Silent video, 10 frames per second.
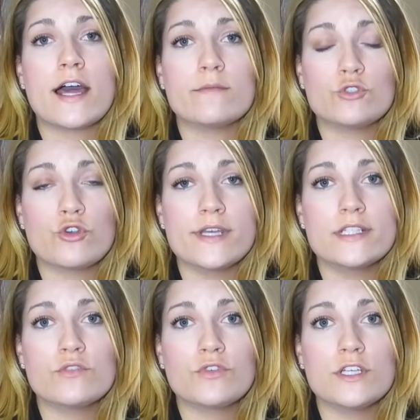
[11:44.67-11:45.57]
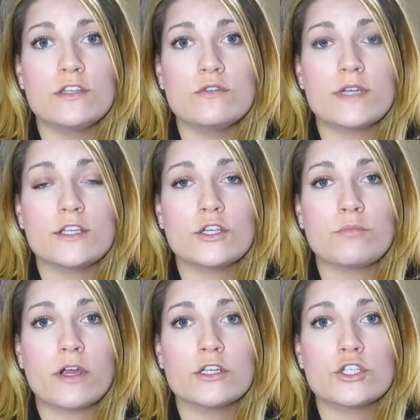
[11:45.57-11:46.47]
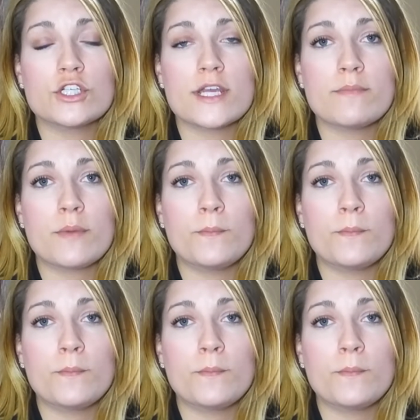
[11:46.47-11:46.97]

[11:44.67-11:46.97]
choice for you in your partnership,